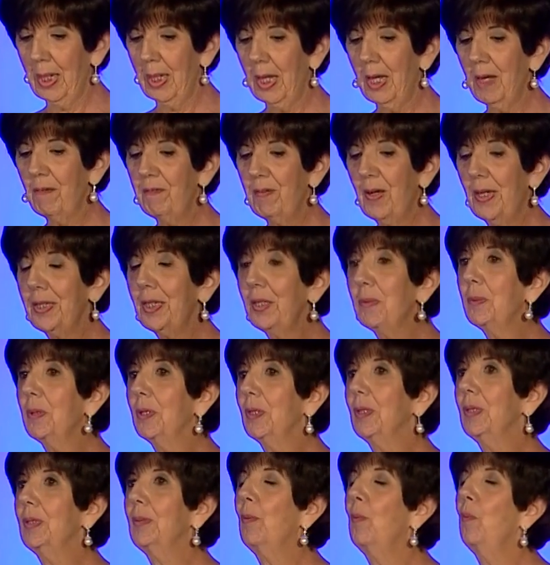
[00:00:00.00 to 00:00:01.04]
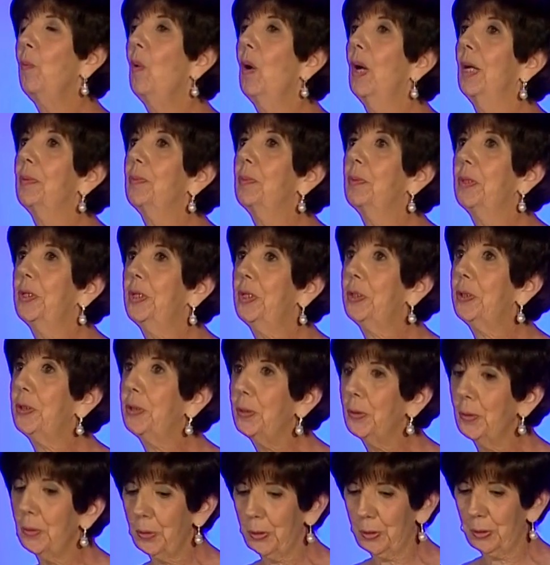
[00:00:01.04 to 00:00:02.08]
If anyone were to
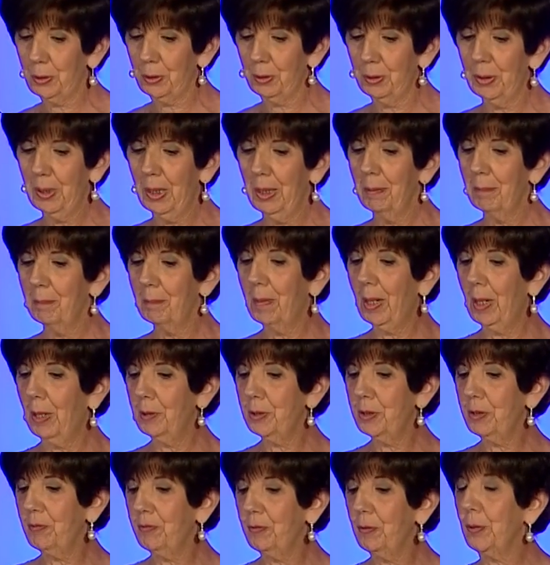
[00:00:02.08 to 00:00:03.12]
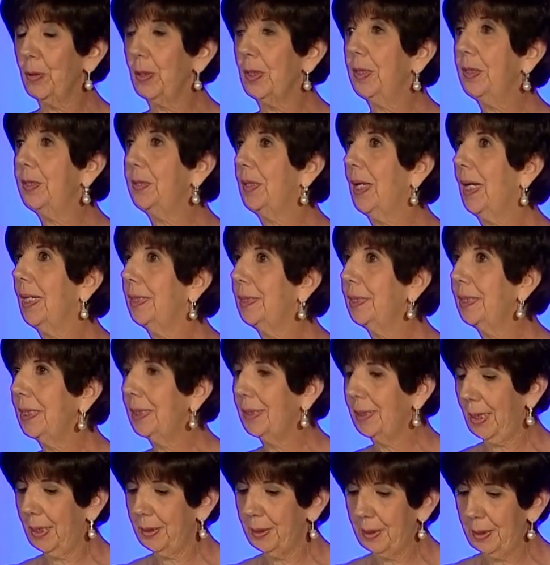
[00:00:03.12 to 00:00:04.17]
Google March 4th,
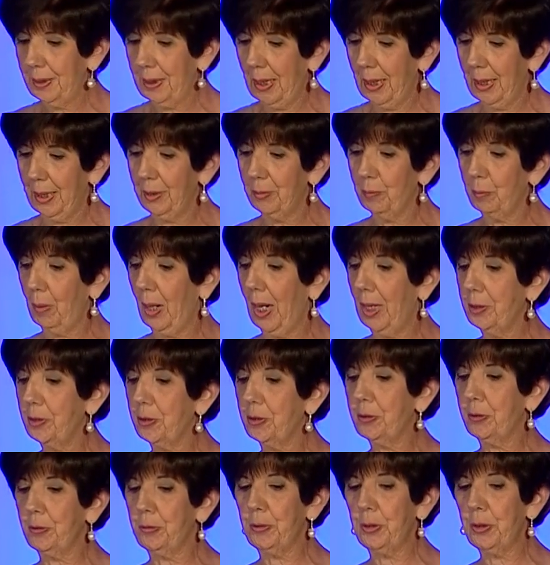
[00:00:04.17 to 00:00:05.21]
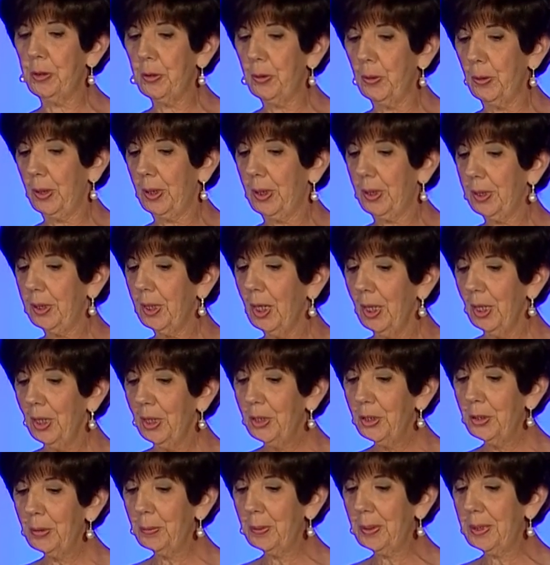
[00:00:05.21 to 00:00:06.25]
1999, Rochester, New York,
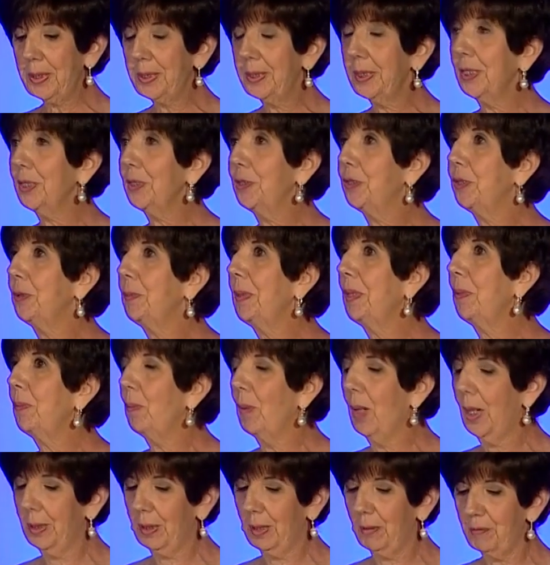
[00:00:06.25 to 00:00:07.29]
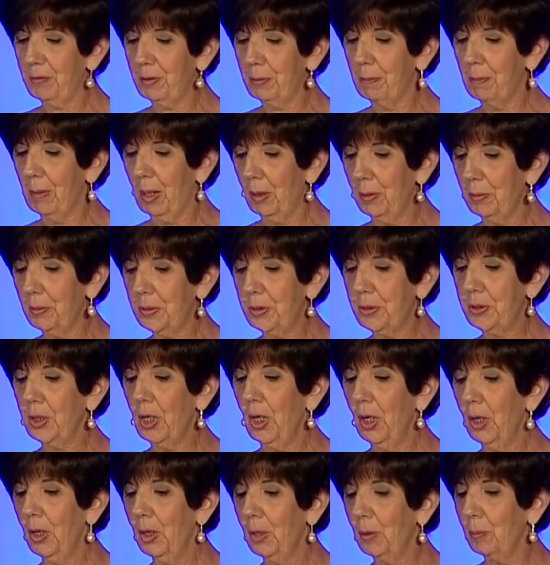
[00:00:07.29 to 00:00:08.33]
you would see it to be one of the most
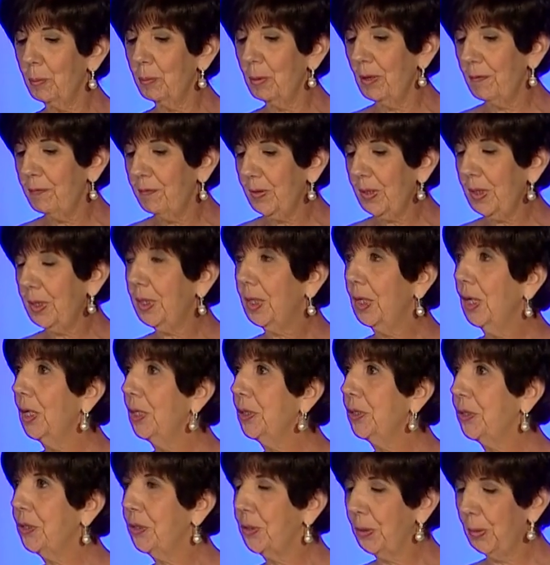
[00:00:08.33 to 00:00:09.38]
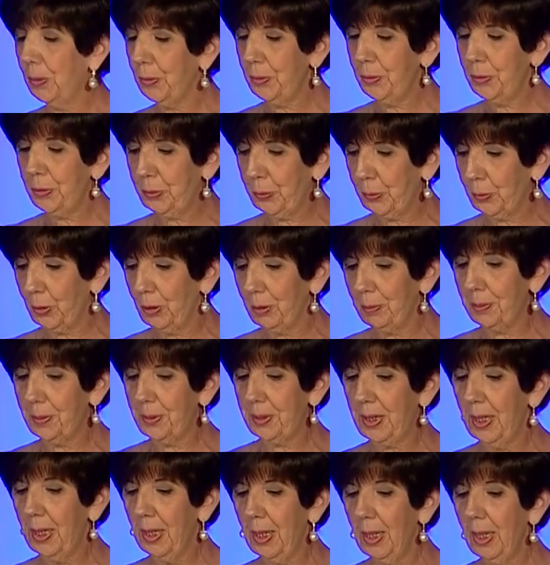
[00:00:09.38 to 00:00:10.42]
horrific
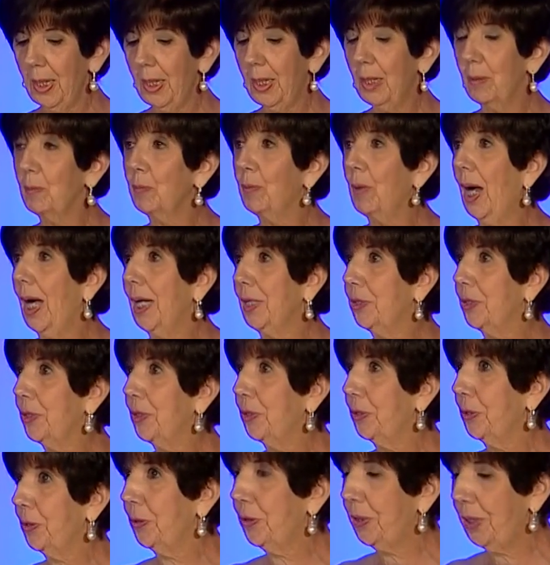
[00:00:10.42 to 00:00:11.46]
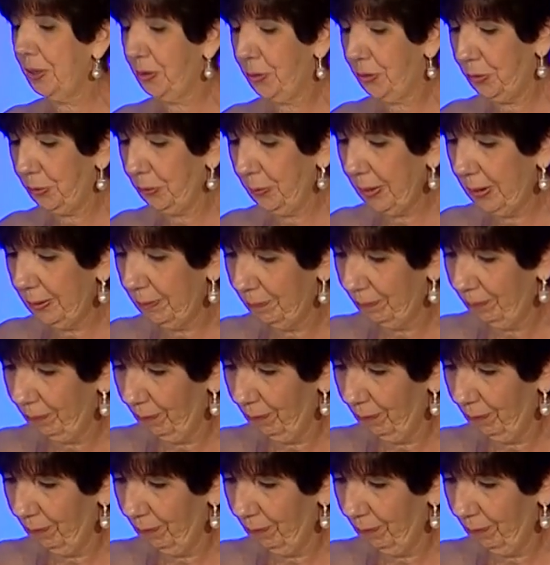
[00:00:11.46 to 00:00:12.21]
snowstorms in Rochester's history.